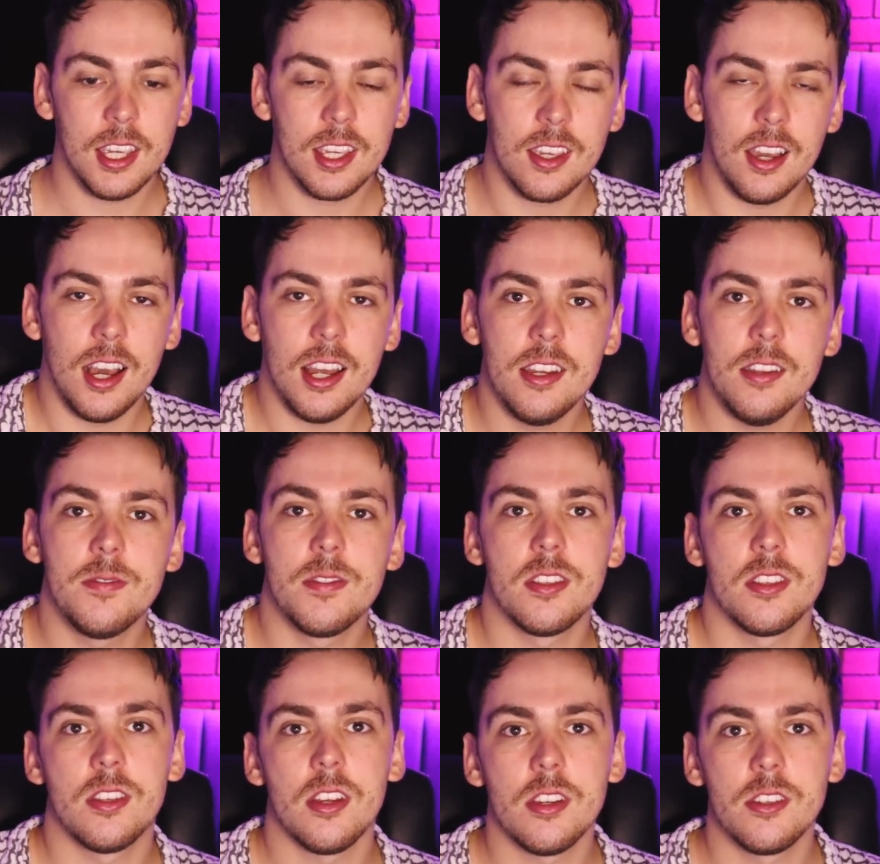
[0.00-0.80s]
it kind of
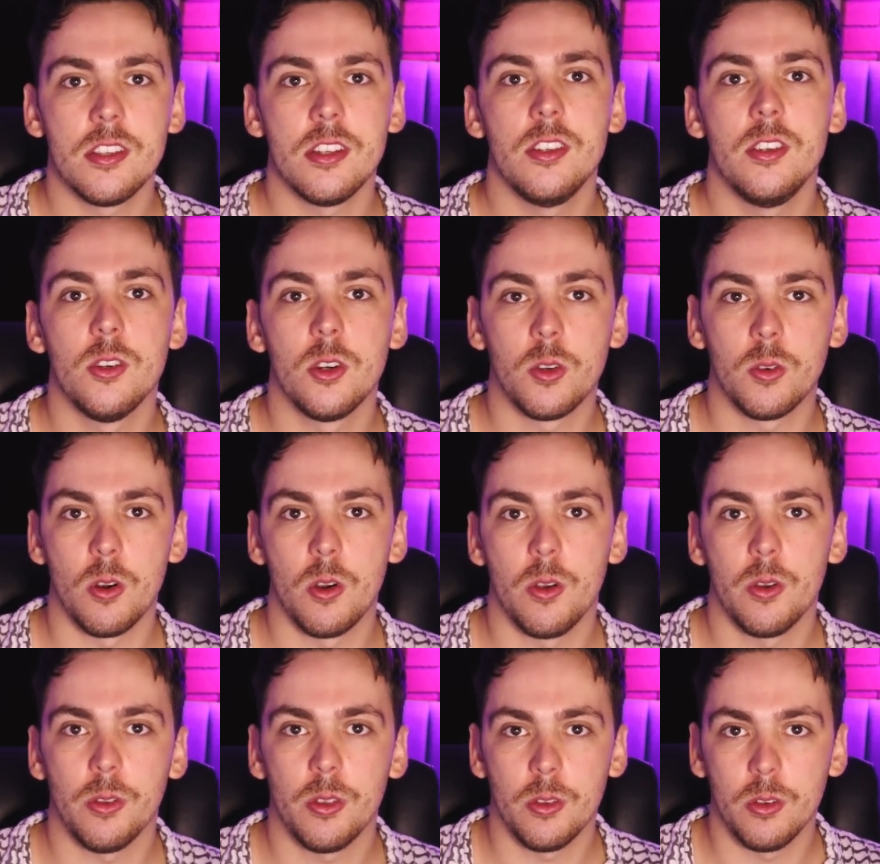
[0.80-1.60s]
stunted your
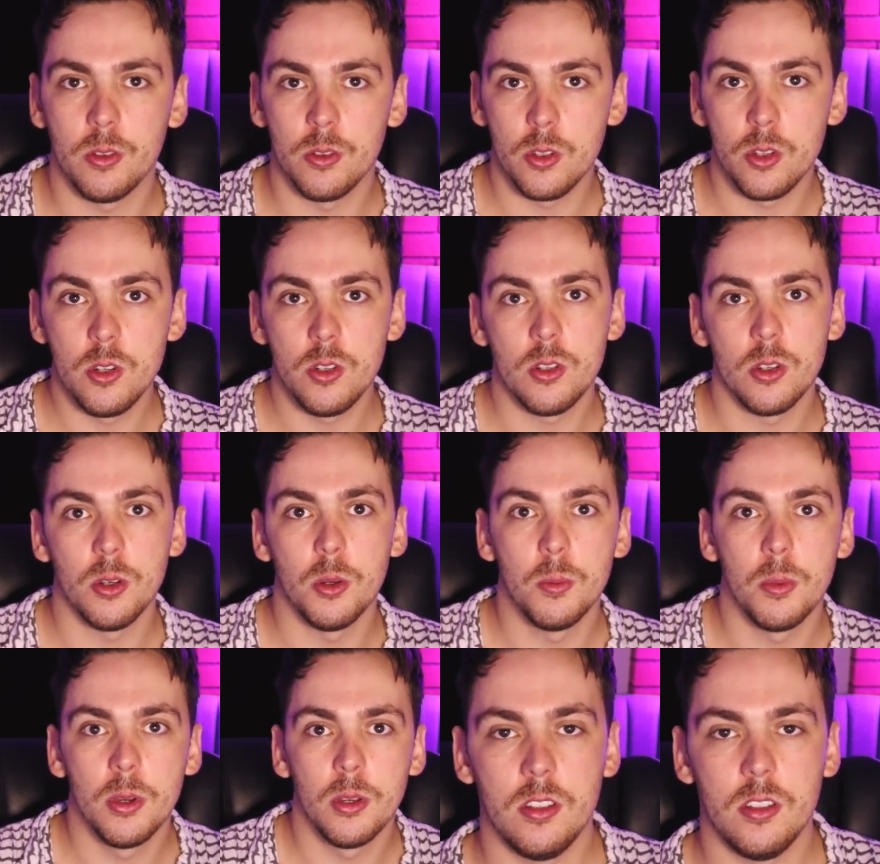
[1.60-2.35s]
growth on YouTube.